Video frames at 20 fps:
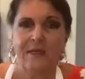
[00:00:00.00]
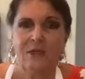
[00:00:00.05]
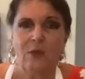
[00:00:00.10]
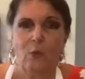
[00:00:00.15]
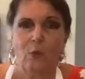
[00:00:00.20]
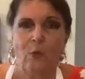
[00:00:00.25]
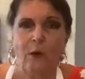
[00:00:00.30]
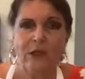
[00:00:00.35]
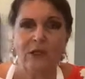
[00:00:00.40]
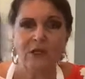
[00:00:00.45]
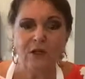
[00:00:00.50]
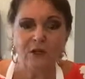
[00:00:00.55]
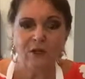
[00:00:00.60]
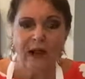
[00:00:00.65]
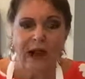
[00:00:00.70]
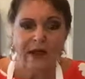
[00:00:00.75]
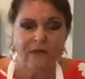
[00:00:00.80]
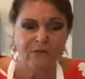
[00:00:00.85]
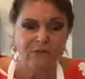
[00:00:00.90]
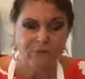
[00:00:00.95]
And when
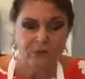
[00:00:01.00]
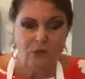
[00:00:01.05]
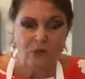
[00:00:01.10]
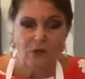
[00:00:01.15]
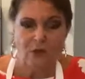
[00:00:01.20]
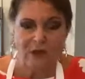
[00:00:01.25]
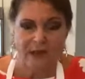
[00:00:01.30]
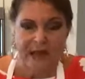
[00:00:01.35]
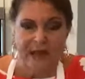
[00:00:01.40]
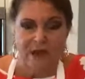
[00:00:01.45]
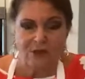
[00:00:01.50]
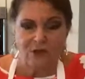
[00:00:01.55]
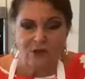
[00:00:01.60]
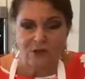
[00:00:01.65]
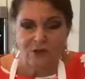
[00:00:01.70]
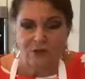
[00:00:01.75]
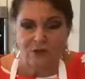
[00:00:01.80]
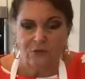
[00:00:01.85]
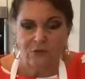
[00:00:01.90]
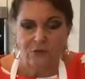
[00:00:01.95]
you have them all out
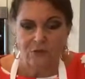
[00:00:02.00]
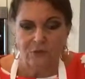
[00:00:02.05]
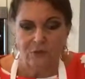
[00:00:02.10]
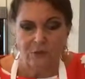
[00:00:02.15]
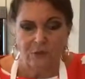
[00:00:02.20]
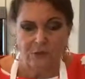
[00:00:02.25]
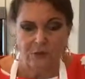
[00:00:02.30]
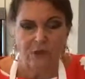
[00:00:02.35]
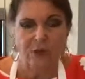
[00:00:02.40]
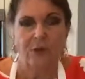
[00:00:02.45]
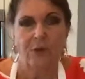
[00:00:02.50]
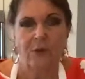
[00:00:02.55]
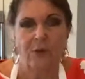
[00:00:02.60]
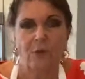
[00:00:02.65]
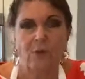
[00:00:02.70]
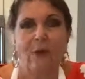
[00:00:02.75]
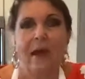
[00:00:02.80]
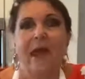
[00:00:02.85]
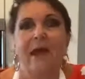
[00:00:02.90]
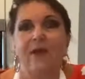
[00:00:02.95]
and you do, you know,
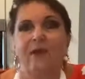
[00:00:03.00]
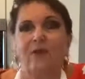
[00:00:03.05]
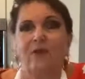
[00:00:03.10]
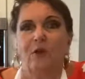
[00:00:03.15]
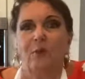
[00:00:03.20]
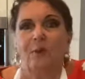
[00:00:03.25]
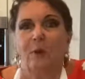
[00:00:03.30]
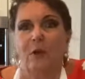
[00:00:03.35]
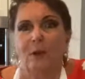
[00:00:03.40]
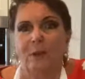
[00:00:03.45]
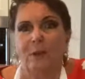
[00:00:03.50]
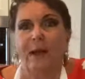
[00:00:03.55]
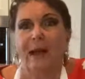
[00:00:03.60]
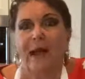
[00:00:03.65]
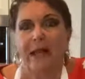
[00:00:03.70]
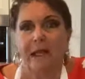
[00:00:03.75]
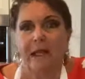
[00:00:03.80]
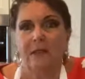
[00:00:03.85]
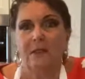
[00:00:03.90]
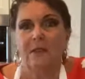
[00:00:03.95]
an array of them on a
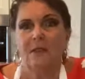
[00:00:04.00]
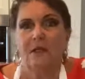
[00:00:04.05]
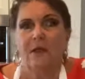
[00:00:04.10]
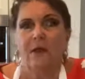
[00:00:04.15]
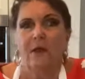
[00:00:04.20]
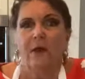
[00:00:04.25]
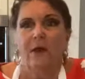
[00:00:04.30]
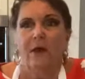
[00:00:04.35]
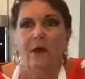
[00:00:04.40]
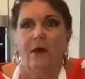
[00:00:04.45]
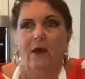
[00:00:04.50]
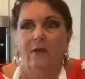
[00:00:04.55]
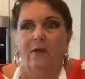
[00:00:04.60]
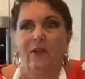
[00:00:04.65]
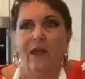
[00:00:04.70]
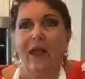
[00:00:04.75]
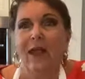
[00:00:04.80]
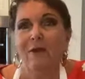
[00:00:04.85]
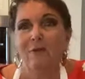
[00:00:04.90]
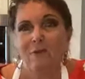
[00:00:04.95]
plate,
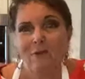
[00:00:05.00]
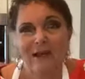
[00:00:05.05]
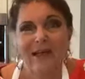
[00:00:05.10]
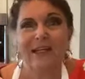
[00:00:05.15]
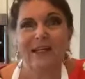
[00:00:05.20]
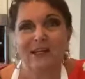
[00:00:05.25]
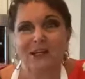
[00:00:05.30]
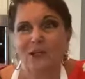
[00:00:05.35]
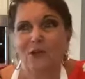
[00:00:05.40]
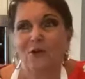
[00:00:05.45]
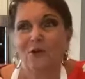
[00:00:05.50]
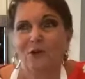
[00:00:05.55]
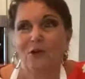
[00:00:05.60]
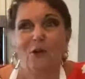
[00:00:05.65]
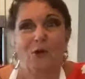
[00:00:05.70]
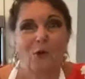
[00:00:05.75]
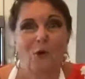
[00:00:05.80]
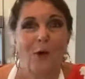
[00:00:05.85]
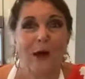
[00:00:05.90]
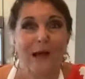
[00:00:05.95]
they really do
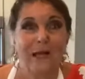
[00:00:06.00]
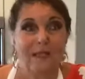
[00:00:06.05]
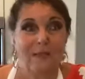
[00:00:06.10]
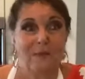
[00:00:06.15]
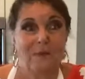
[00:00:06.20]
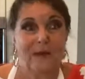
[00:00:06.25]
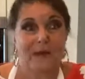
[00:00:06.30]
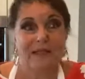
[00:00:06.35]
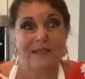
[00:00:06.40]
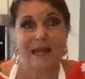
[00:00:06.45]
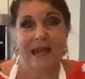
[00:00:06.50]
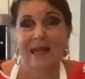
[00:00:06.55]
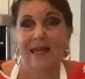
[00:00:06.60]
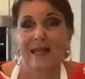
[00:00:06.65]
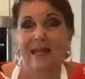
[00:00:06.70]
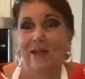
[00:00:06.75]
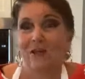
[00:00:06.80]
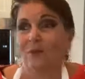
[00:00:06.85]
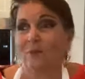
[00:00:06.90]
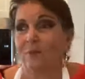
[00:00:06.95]
look quite
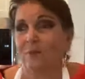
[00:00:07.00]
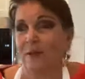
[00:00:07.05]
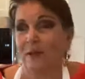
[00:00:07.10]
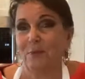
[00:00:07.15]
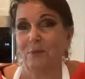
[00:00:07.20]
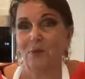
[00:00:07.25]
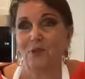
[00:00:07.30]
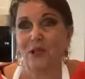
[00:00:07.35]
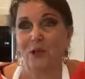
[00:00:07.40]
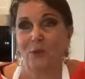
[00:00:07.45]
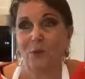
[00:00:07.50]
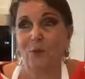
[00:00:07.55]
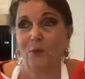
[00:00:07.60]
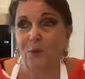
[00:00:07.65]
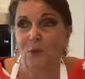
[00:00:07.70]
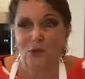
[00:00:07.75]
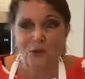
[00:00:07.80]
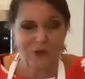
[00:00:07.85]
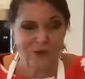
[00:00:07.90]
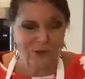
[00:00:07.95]
spectacular. And people say, oh,
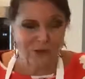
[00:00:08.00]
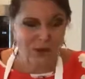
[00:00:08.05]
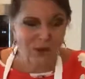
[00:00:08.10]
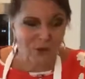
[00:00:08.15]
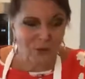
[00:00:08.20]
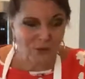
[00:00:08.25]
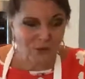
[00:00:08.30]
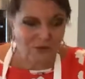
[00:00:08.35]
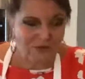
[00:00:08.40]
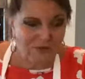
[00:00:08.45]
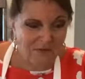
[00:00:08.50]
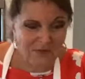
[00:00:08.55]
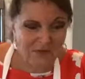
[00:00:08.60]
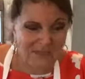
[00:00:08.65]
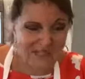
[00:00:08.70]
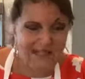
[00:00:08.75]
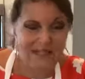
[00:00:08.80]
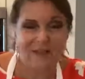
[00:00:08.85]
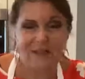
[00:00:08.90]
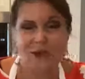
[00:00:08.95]
look at those. I've never
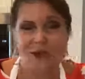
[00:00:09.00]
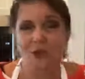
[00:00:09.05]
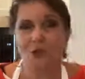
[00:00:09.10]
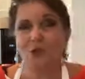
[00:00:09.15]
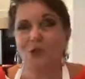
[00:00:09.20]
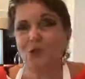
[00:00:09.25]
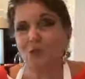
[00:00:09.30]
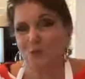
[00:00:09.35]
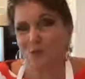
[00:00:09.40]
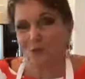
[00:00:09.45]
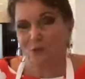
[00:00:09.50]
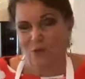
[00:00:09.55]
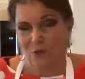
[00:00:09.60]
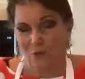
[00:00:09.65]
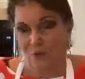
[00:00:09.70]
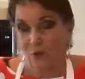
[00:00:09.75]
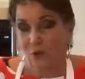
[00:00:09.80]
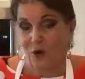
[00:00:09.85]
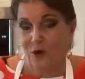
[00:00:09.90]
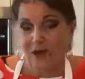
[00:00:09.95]
seen those
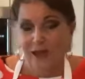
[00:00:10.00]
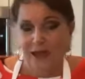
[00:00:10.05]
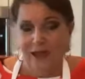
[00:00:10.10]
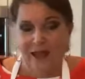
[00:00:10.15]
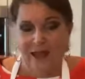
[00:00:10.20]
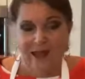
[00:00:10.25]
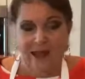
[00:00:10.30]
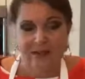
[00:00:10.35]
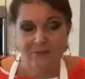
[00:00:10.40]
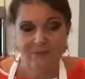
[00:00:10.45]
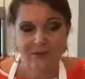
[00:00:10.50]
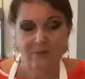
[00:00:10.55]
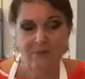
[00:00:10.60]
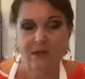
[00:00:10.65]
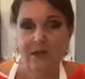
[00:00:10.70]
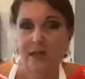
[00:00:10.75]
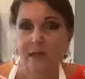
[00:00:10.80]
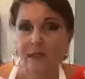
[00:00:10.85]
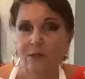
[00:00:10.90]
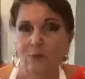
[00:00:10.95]
before. And then
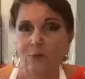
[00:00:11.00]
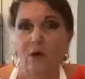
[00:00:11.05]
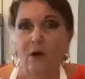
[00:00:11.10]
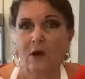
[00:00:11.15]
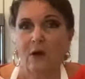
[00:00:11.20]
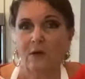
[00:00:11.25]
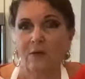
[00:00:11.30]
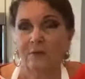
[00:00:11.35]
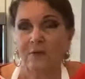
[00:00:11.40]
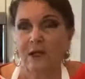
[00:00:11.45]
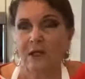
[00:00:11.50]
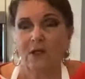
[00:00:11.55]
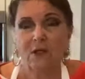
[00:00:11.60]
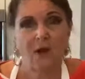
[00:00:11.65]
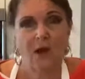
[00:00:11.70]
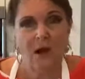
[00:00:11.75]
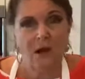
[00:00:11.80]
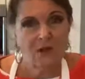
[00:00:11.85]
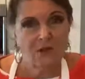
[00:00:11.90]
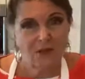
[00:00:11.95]
they eat one, and you
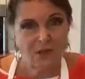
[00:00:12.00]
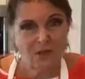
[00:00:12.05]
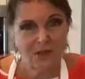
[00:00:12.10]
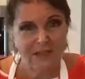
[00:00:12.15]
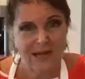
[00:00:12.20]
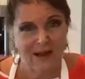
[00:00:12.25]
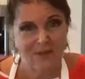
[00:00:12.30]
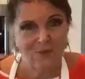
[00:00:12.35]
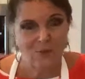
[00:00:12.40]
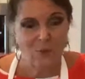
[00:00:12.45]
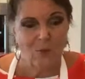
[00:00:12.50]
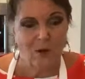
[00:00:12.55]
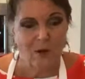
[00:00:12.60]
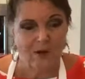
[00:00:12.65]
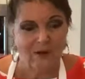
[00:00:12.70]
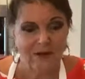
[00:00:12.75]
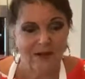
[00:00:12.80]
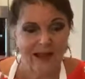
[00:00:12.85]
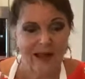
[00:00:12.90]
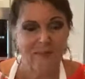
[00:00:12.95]
can't just have
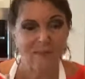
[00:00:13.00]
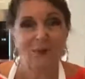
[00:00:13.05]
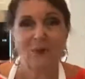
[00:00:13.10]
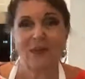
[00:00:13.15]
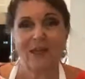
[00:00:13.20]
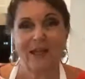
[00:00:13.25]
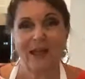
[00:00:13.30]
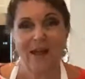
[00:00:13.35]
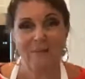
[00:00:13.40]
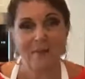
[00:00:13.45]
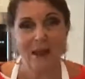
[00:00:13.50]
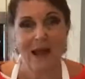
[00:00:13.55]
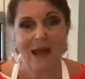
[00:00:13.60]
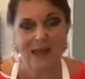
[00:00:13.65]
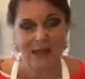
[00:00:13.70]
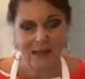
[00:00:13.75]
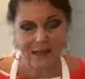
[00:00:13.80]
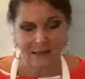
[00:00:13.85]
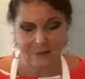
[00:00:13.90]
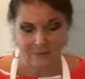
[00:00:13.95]
one. I'm
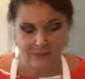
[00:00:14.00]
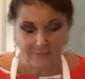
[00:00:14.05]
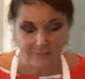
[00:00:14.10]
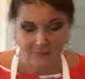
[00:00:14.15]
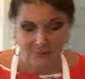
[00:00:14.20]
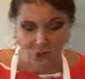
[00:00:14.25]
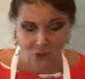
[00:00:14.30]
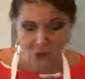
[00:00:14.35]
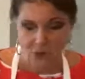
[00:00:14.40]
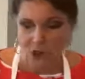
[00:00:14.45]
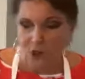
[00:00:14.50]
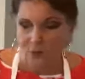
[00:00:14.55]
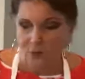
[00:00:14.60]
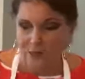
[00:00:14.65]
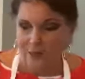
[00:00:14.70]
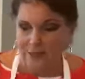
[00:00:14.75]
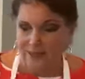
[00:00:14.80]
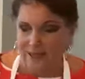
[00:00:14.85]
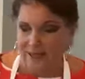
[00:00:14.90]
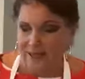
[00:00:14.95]
eyeing at them, I'm not
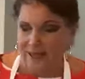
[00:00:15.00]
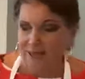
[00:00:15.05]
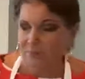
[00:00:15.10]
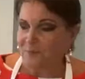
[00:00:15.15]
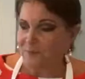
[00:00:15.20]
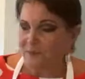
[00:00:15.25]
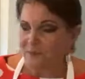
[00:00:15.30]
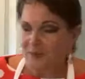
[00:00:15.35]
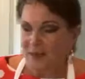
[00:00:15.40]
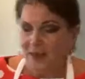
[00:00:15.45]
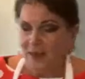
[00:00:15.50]
going there.